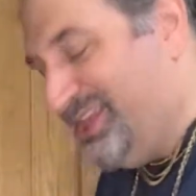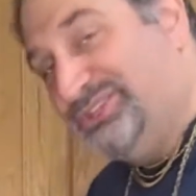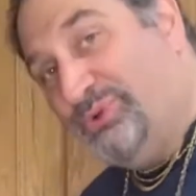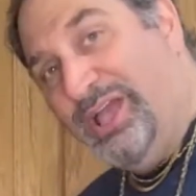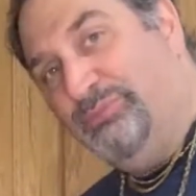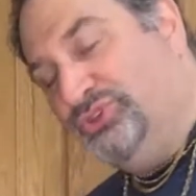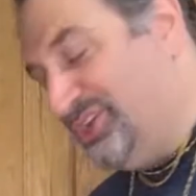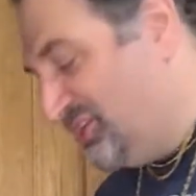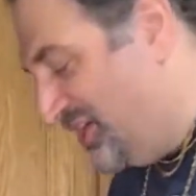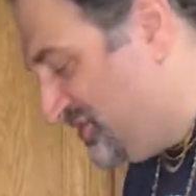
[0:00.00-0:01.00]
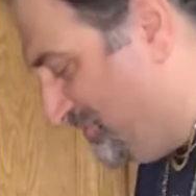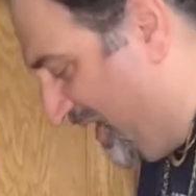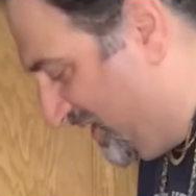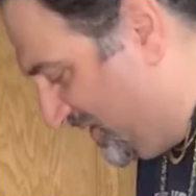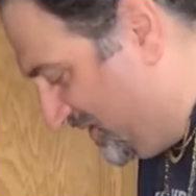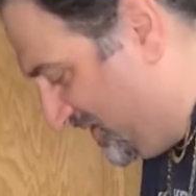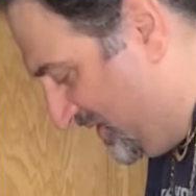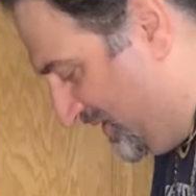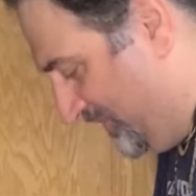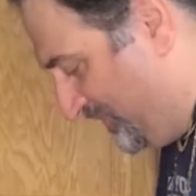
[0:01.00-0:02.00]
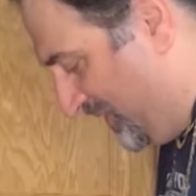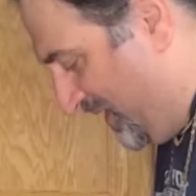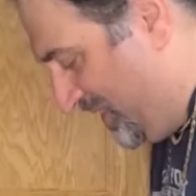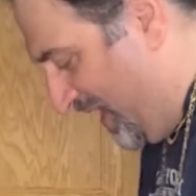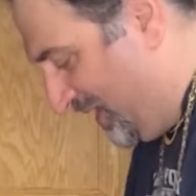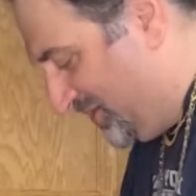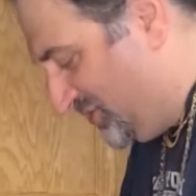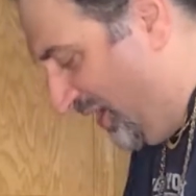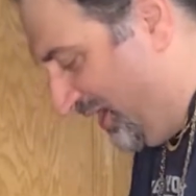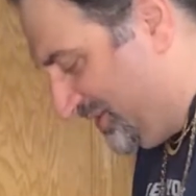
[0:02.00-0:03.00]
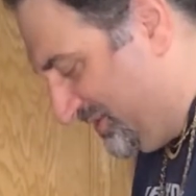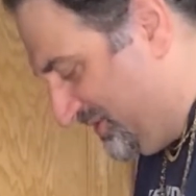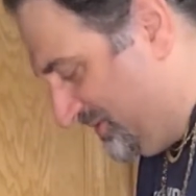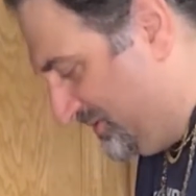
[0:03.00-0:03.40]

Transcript: That's why I'm using crushed tomatoes and not a sauce.